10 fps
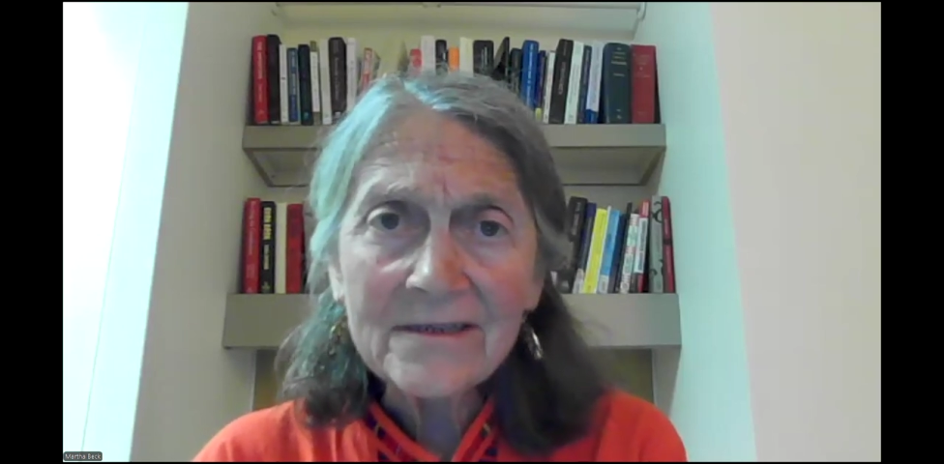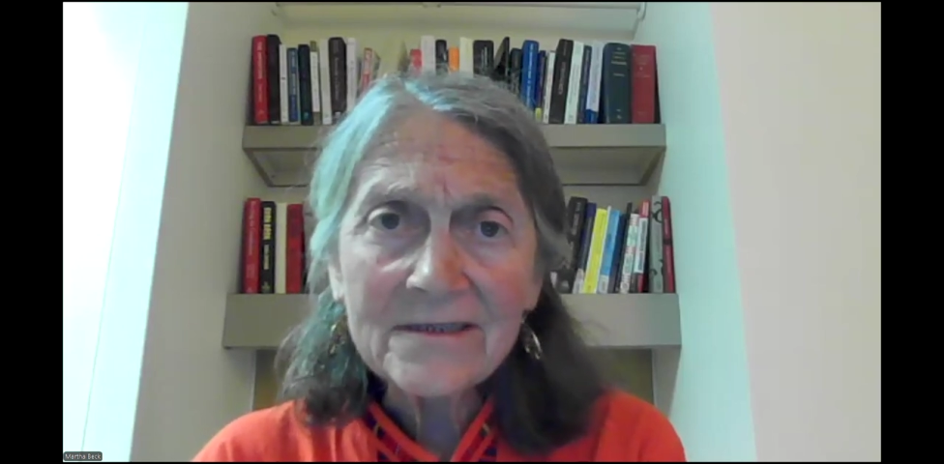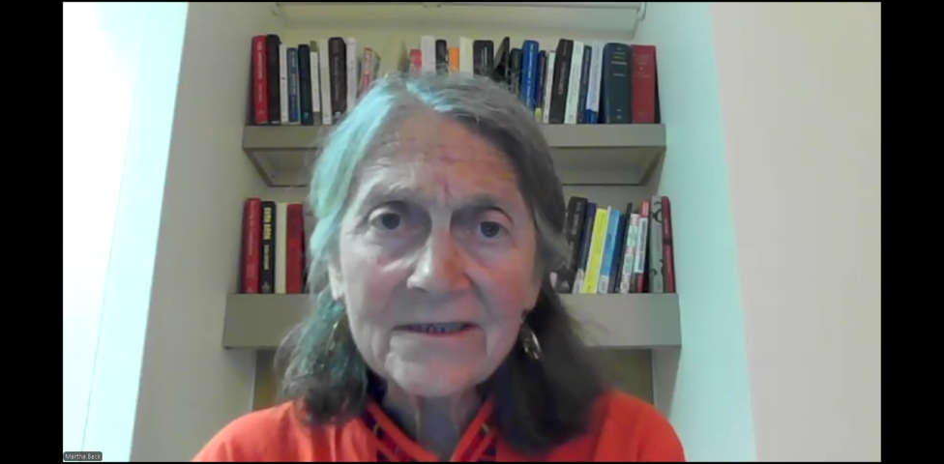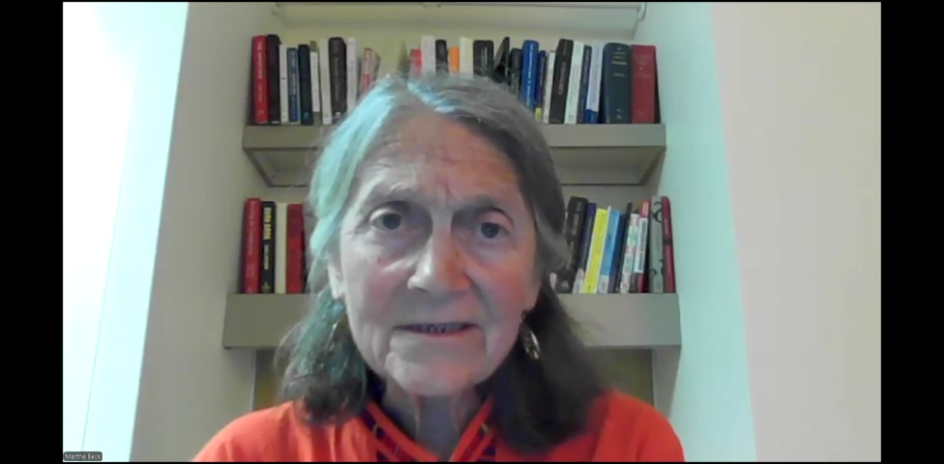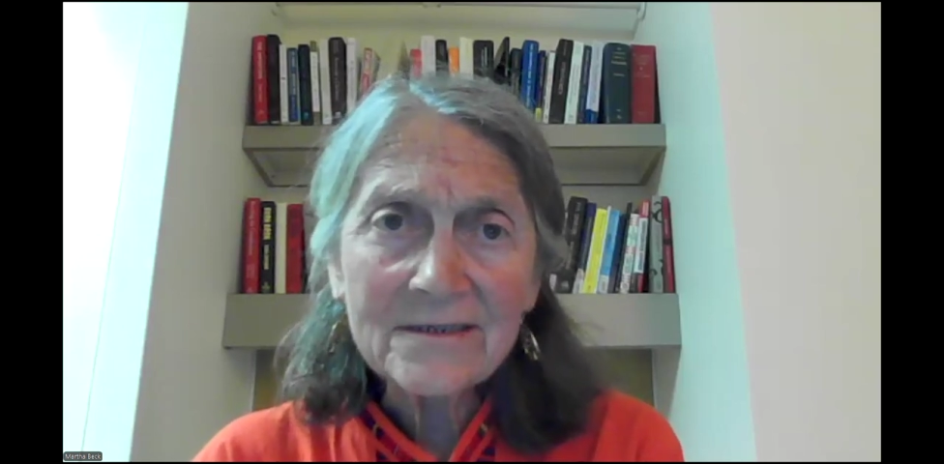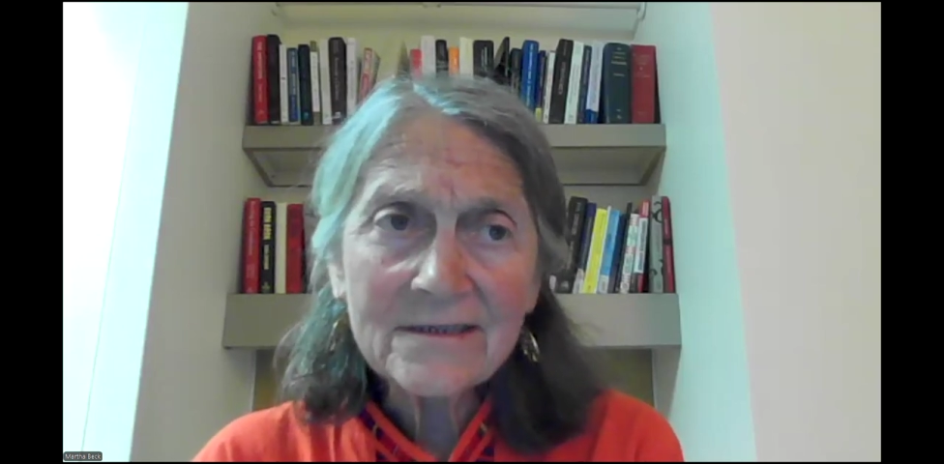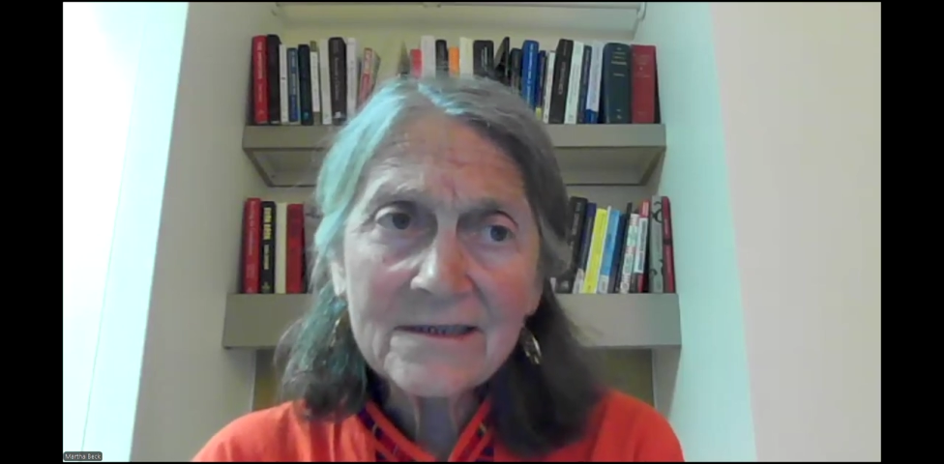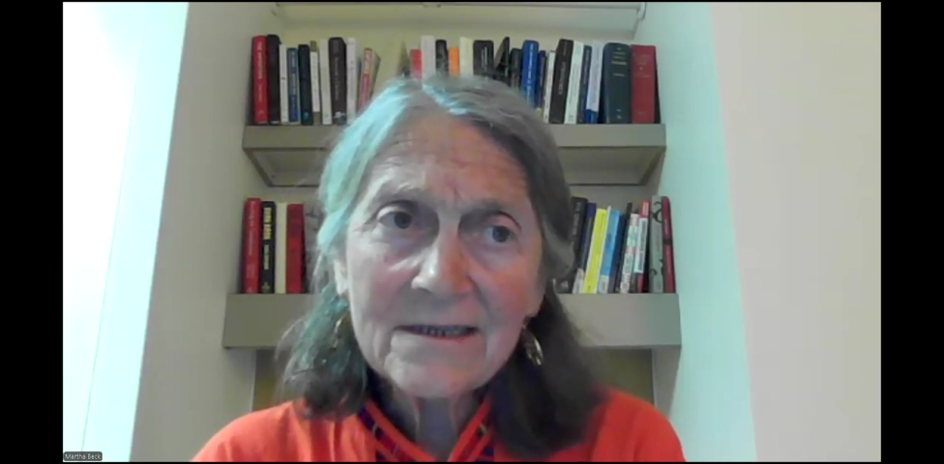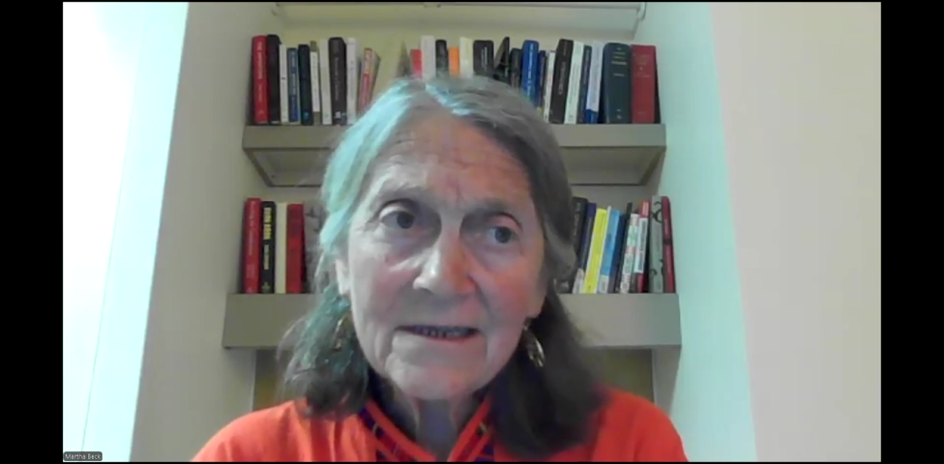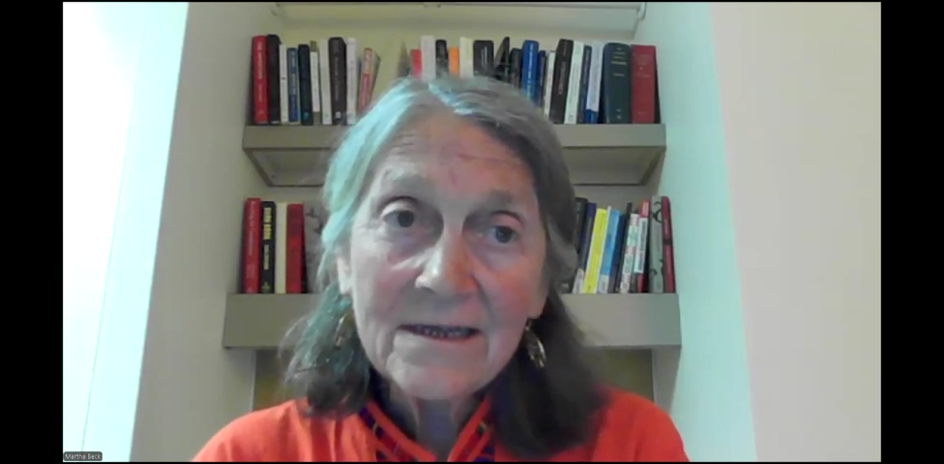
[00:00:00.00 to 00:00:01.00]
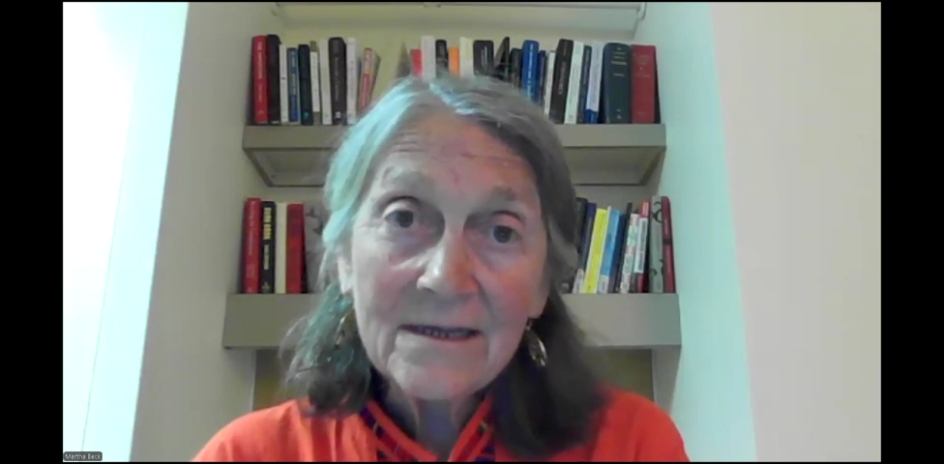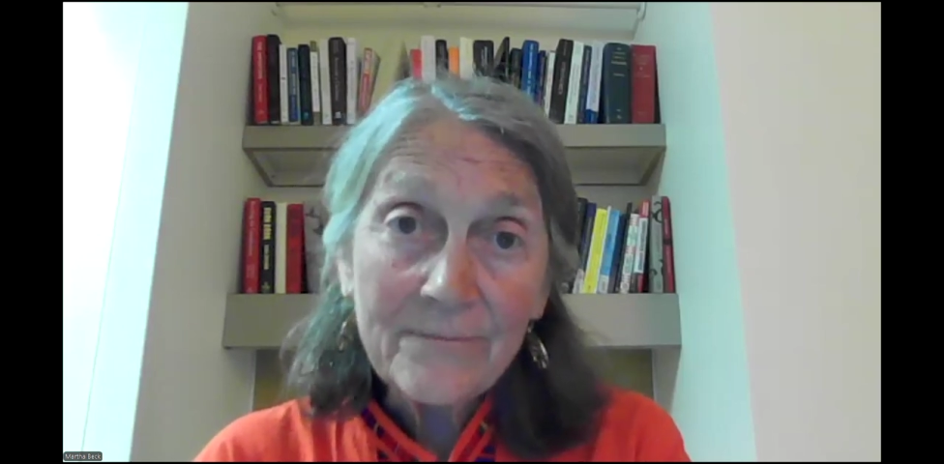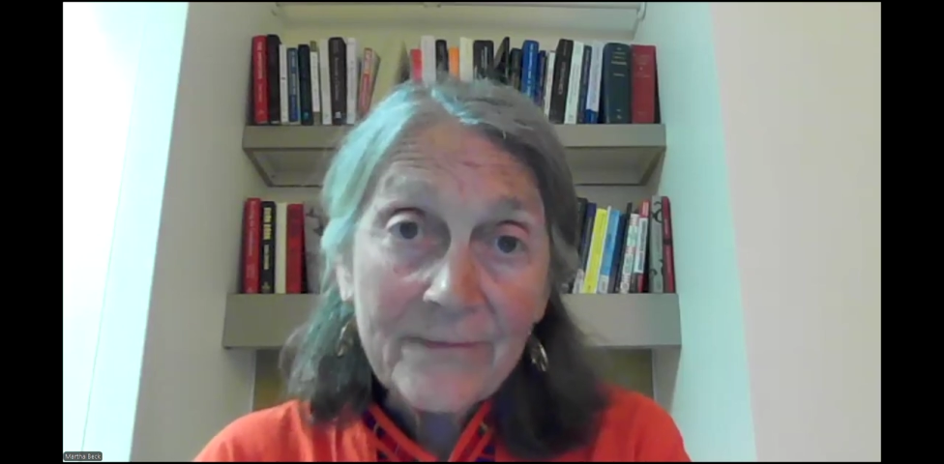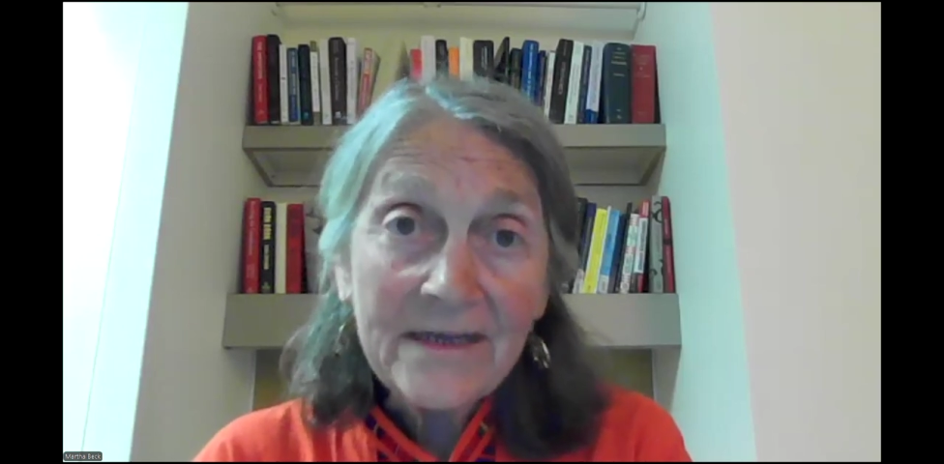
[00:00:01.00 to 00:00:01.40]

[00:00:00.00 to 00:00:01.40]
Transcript: It's just it